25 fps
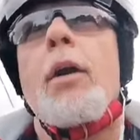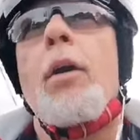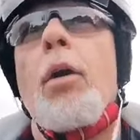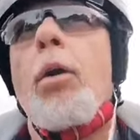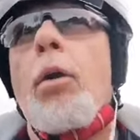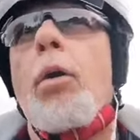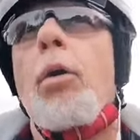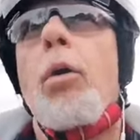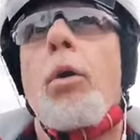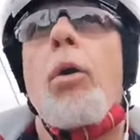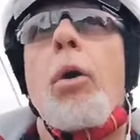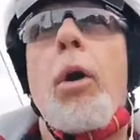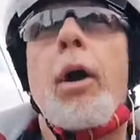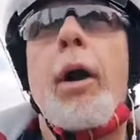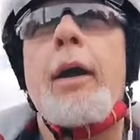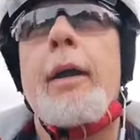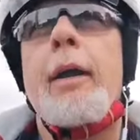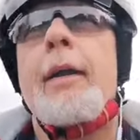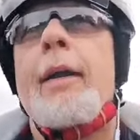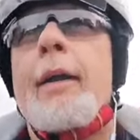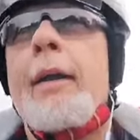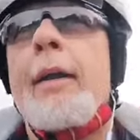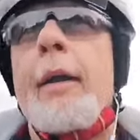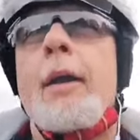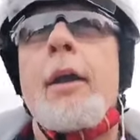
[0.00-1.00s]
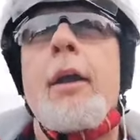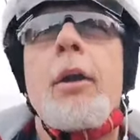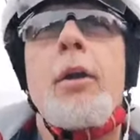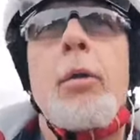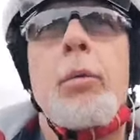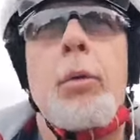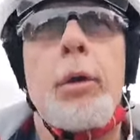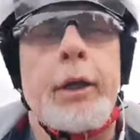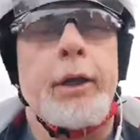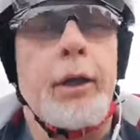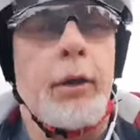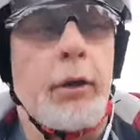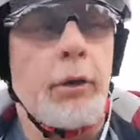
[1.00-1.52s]
or
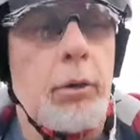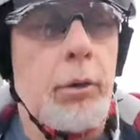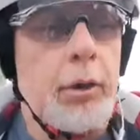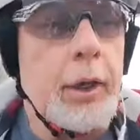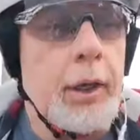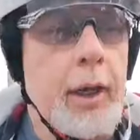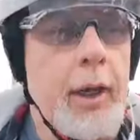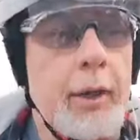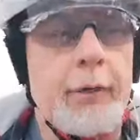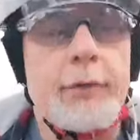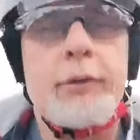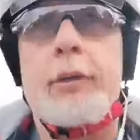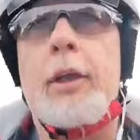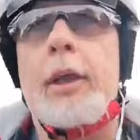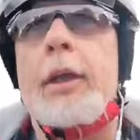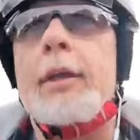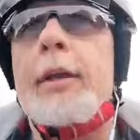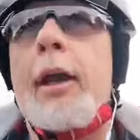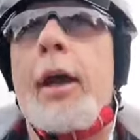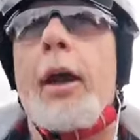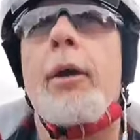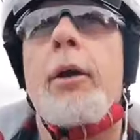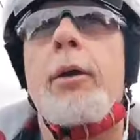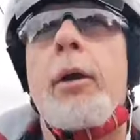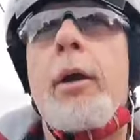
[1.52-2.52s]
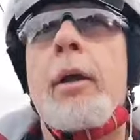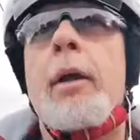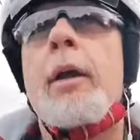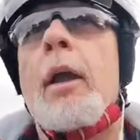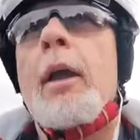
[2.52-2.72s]
we can look at us and go,